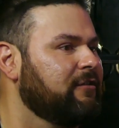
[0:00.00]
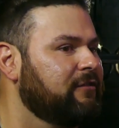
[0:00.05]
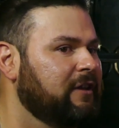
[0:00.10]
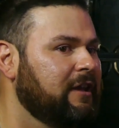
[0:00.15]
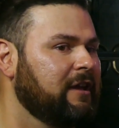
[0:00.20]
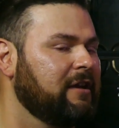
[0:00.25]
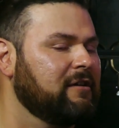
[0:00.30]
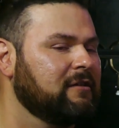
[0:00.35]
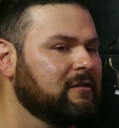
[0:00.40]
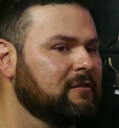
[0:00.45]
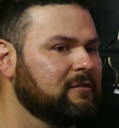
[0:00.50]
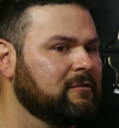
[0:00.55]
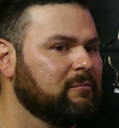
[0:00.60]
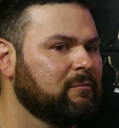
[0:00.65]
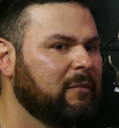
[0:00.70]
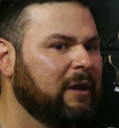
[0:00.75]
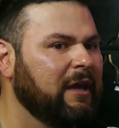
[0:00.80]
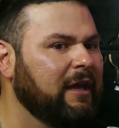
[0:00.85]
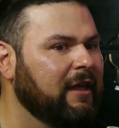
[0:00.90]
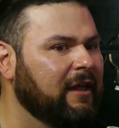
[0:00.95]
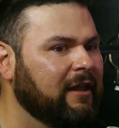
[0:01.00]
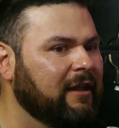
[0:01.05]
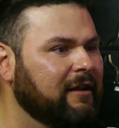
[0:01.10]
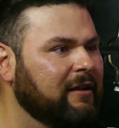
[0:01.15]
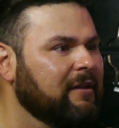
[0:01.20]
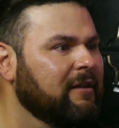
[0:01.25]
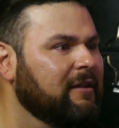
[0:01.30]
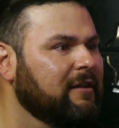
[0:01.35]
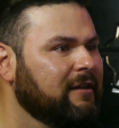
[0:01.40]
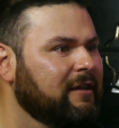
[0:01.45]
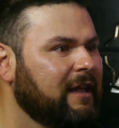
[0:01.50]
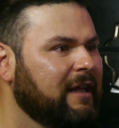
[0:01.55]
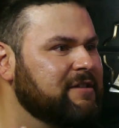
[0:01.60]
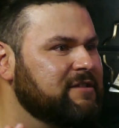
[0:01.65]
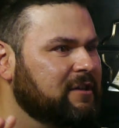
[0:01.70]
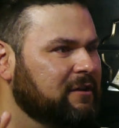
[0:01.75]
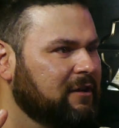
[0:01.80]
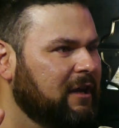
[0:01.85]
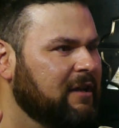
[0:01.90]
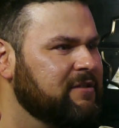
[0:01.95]
like, man, that's
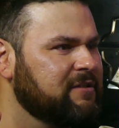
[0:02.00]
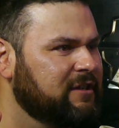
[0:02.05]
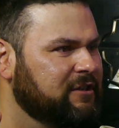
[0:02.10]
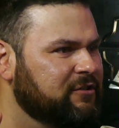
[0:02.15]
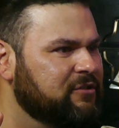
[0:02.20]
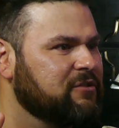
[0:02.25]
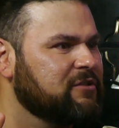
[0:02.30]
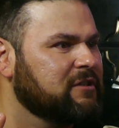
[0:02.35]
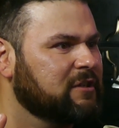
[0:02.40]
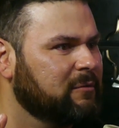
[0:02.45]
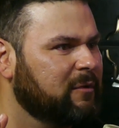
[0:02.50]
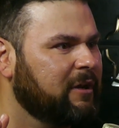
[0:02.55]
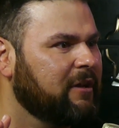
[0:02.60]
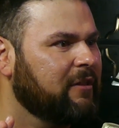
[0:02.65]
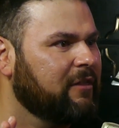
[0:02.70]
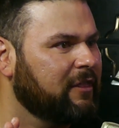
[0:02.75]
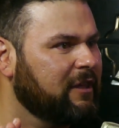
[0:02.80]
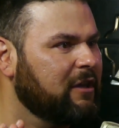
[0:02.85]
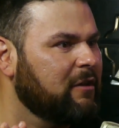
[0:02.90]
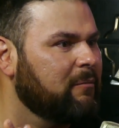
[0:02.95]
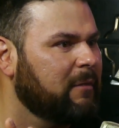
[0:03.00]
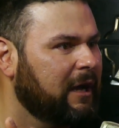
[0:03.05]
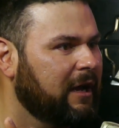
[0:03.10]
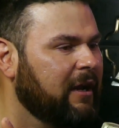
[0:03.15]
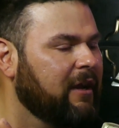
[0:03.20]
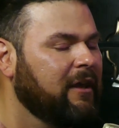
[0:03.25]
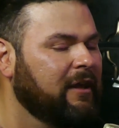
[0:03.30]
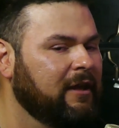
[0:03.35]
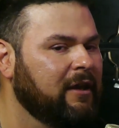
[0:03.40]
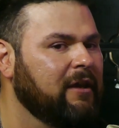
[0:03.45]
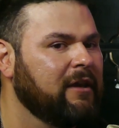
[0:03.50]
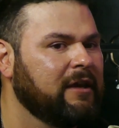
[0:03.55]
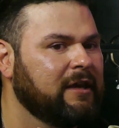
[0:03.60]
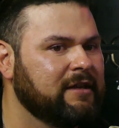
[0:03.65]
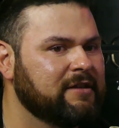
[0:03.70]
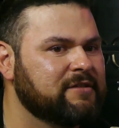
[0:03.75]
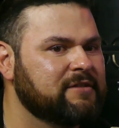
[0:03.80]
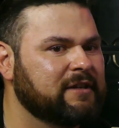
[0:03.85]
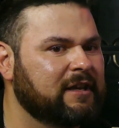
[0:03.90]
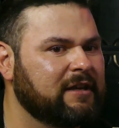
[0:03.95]
an interesting way to think about it.
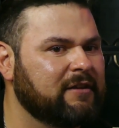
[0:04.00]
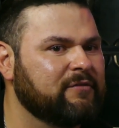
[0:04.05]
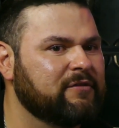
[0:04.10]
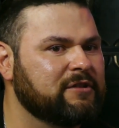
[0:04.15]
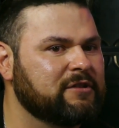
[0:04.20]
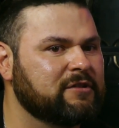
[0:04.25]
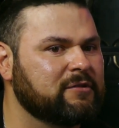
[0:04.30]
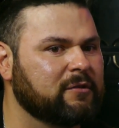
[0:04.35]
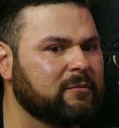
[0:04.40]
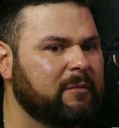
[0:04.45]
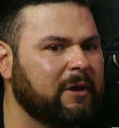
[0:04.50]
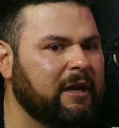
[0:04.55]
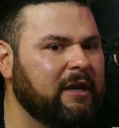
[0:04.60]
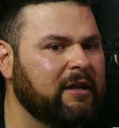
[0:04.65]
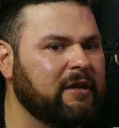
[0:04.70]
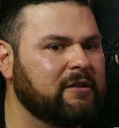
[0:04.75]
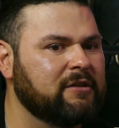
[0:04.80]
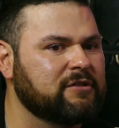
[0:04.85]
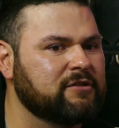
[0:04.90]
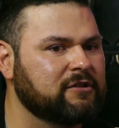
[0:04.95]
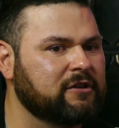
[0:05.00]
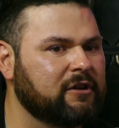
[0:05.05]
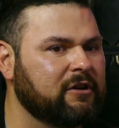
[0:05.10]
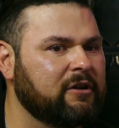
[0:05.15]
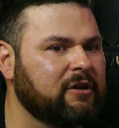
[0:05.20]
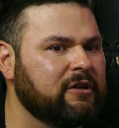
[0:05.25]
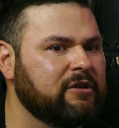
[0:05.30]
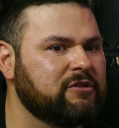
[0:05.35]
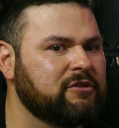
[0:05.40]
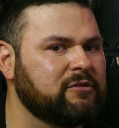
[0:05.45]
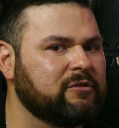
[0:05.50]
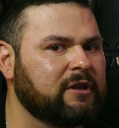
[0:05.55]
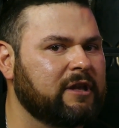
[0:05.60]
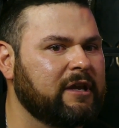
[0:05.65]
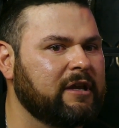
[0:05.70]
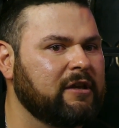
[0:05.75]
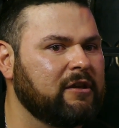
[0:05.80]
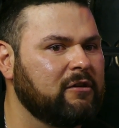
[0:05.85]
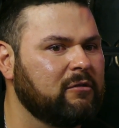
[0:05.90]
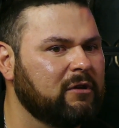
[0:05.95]
Instead of just remaining discouraged, you're
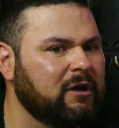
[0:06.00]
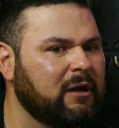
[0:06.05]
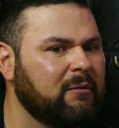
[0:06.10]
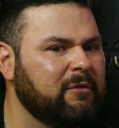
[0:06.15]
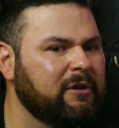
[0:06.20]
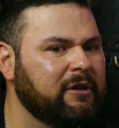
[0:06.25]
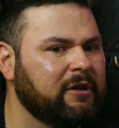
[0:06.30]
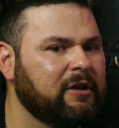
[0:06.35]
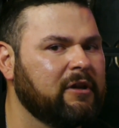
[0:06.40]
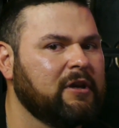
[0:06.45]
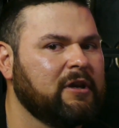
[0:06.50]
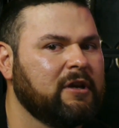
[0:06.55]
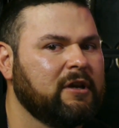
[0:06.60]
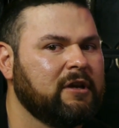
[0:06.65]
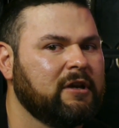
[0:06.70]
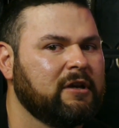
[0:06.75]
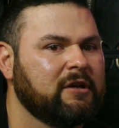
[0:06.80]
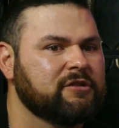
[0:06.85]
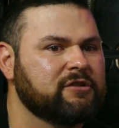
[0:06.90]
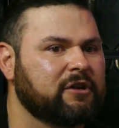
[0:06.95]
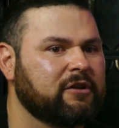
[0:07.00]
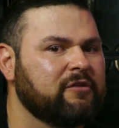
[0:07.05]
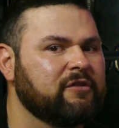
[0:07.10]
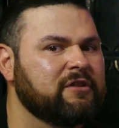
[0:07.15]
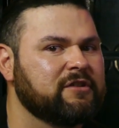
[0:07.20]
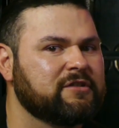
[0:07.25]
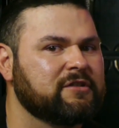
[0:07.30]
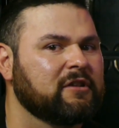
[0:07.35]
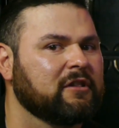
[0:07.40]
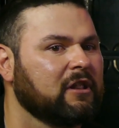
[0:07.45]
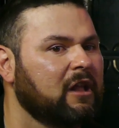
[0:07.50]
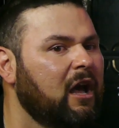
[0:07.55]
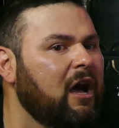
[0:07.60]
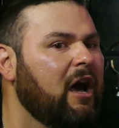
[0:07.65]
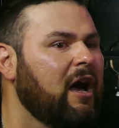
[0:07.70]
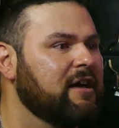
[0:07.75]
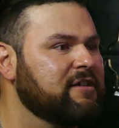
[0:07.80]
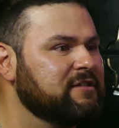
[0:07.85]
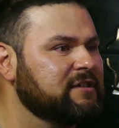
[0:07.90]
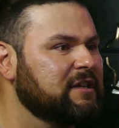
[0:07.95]
like, you know what, I'm going to turn this
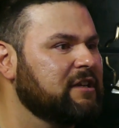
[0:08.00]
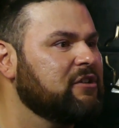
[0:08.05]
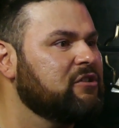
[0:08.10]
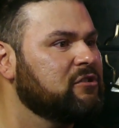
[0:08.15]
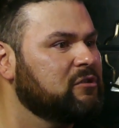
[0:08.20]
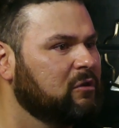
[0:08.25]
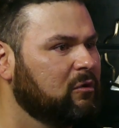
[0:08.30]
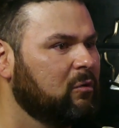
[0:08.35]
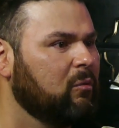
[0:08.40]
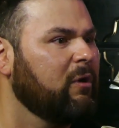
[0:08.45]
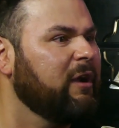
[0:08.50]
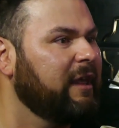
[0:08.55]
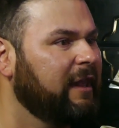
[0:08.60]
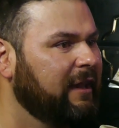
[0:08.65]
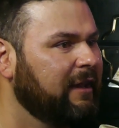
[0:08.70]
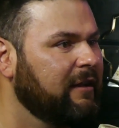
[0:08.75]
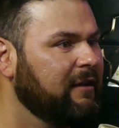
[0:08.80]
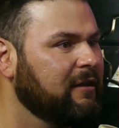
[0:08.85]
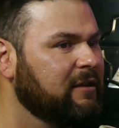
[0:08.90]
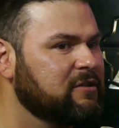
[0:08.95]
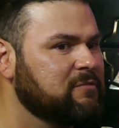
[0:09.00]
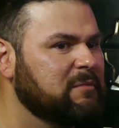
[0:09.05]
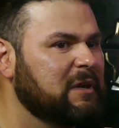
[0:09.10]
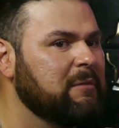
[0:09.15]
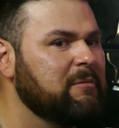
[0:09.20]
loss into a win, because maybe